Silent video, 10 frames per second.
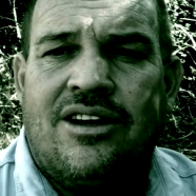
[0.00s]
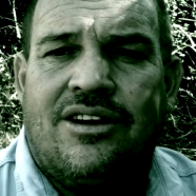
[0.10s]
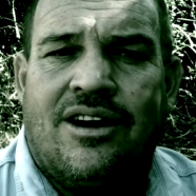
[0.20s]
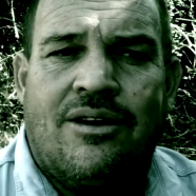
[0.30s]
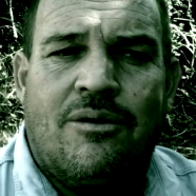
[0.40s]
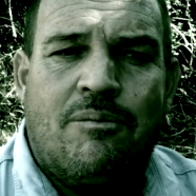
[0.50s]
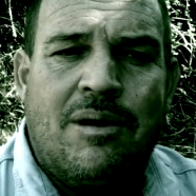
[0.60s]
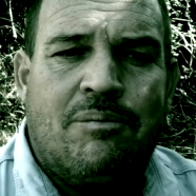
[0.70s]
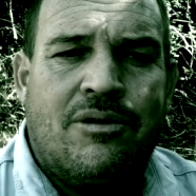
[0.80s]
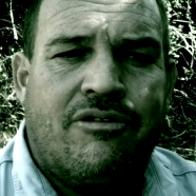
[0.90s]
You know,
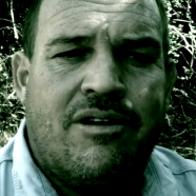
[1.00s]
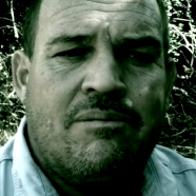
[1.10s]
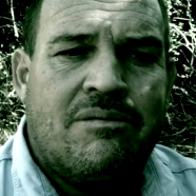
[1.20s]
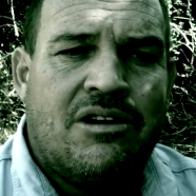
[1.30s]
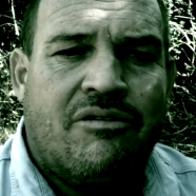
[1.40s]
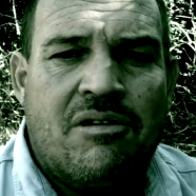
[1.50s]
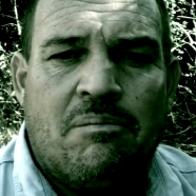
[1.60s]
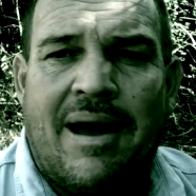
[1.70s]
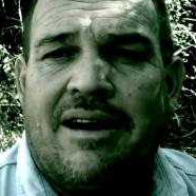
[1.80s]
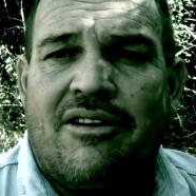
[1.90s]
people from
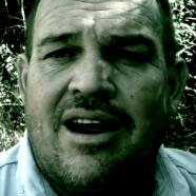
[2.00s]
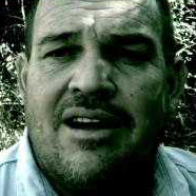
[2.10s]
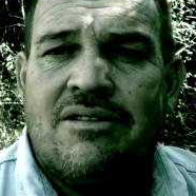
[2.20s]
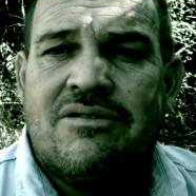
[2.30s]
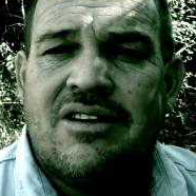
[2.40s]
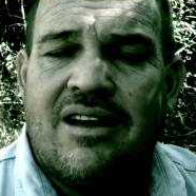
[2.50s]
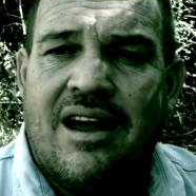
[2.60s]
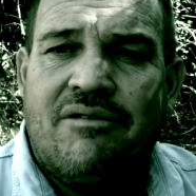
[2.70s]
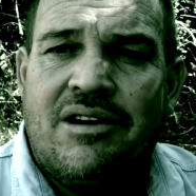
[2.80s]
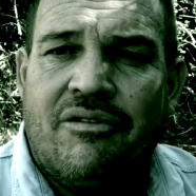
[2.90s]
different backgrounds
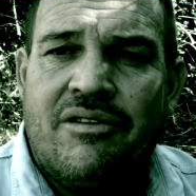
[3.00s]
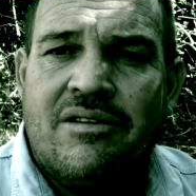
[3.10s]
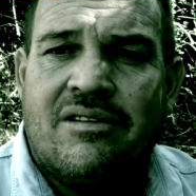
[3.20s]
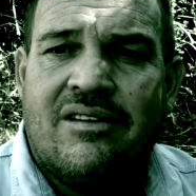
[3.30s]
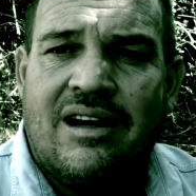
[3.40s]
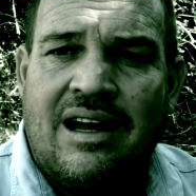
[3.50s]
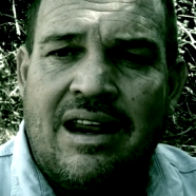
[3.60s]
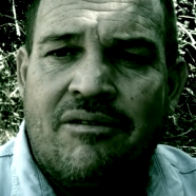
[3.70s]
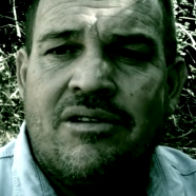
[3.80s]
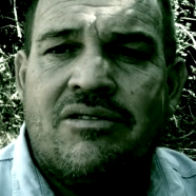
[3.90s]
have different
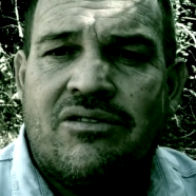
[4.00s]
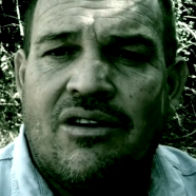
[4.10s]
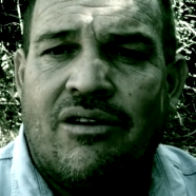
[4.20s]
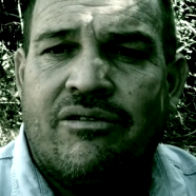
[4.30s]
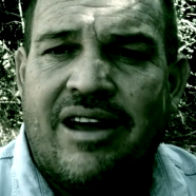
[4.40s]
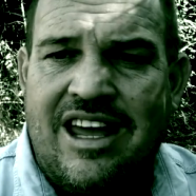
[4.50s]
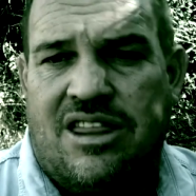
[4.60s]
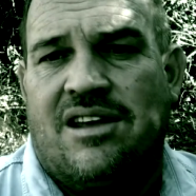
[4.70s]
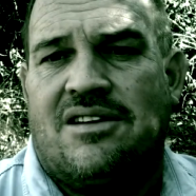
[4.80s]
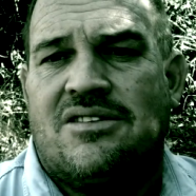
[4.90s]
levels of
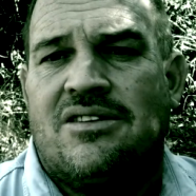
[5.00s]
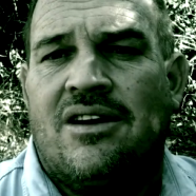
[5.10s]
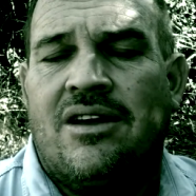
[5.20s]
ethics.